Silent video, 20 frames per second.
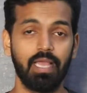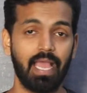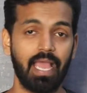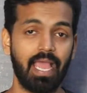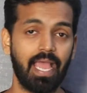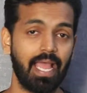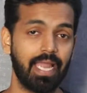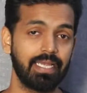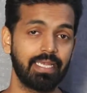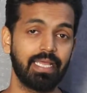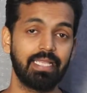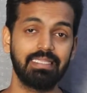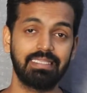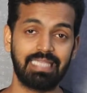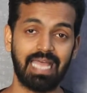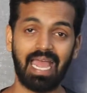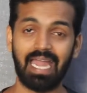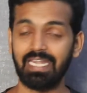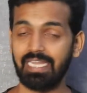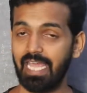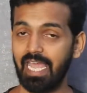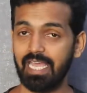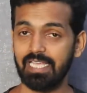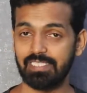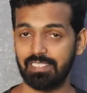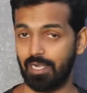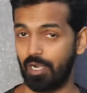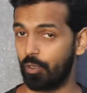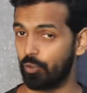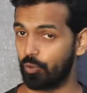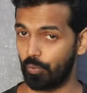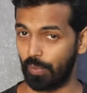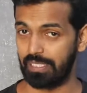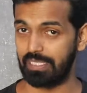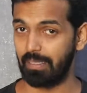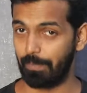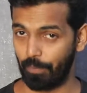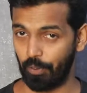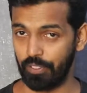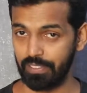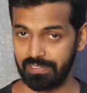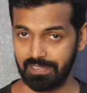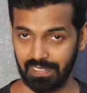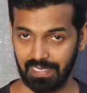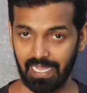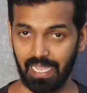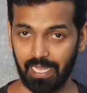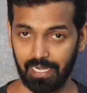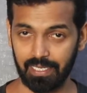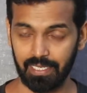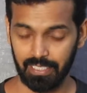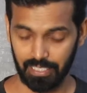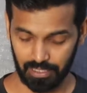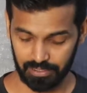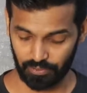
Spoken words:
and that has around 20 points again.